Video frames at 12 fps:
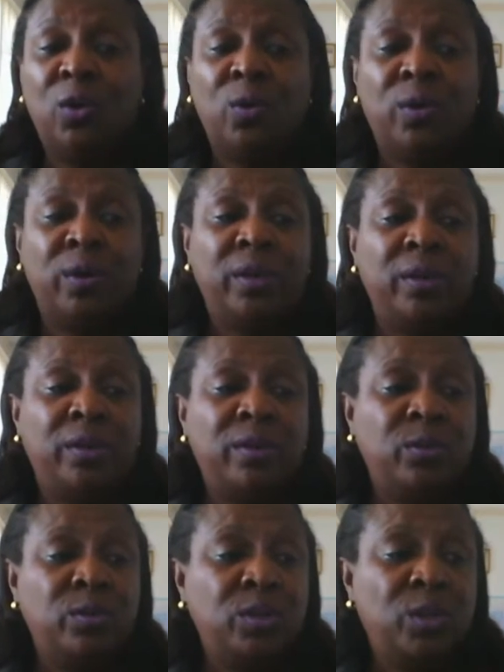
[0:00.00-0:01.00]
or you
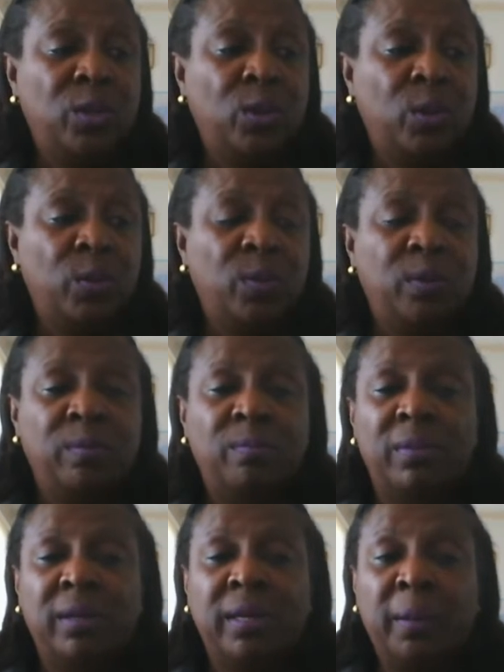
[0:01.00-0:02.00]
use your own
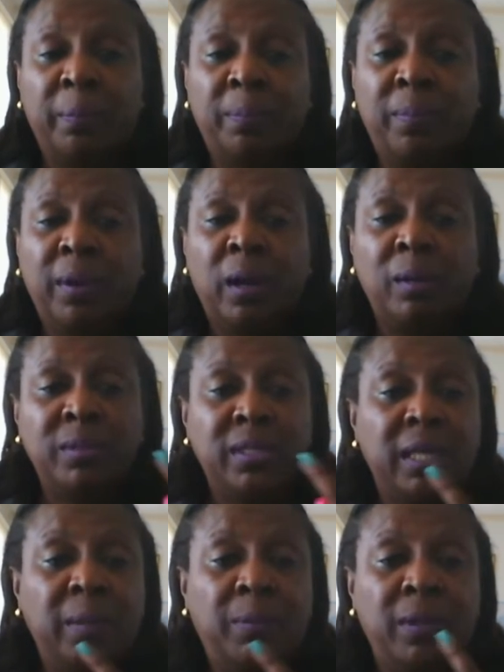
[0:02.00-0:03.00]
lip balms to
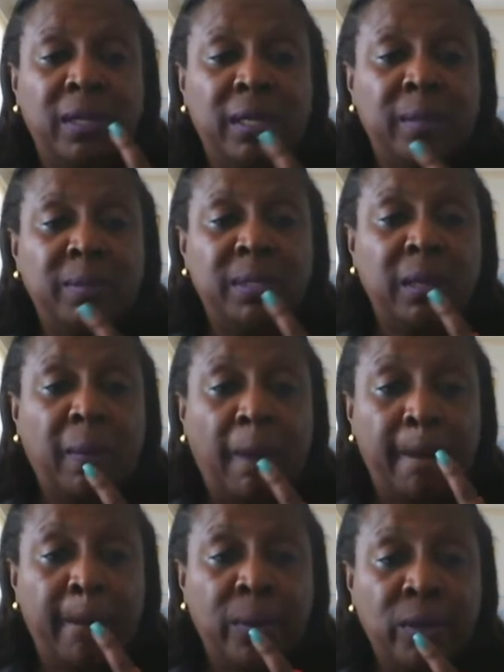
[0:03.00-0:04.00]
keep your lips
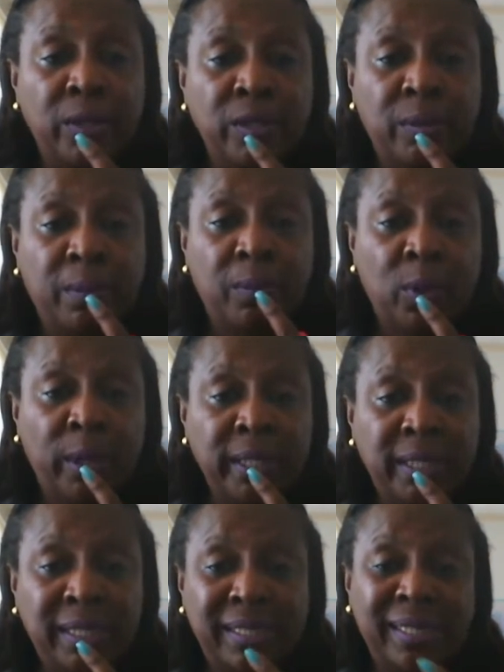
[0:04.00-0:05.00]

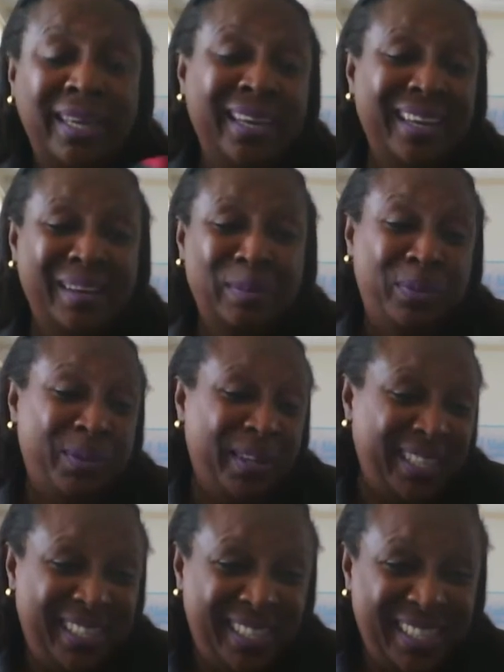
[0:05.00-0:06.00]
moist.
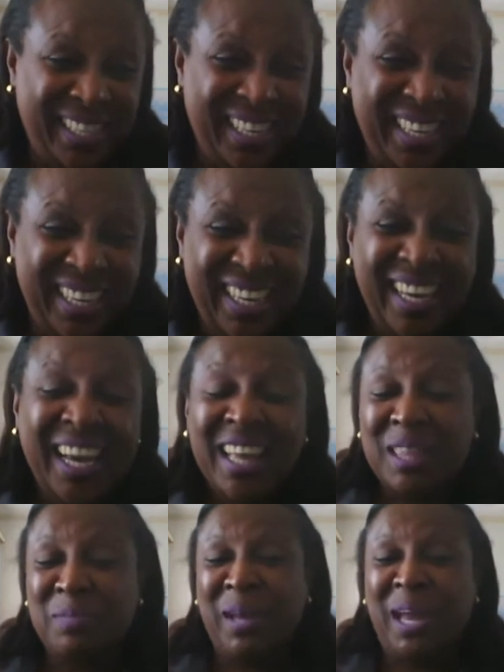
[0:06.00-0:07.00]
Moist.
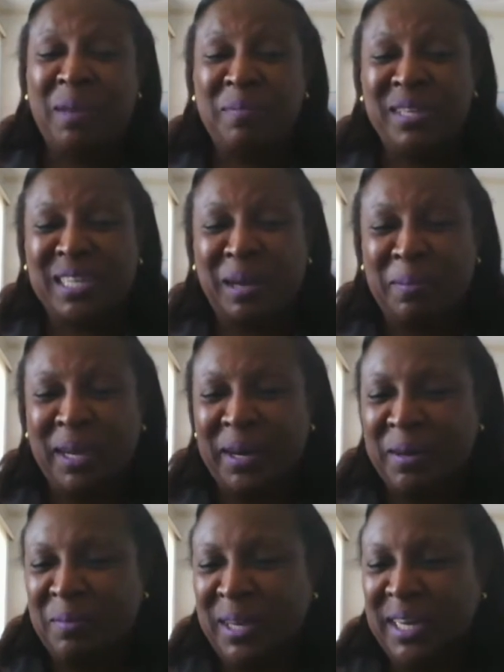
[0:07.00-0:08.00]
The Bahamian's coming out
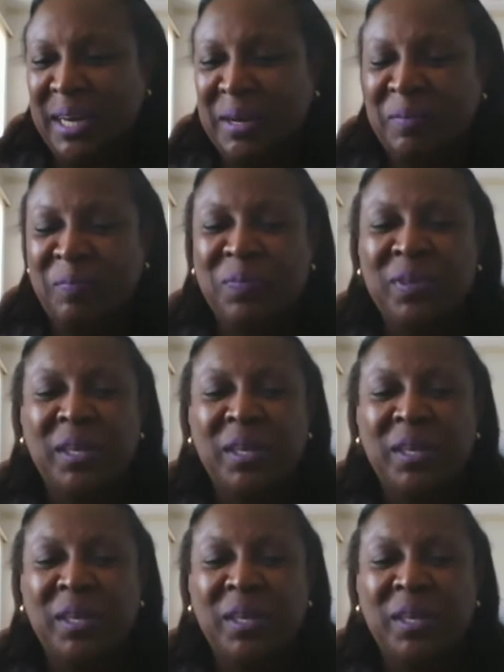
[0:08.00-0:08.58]
of me now.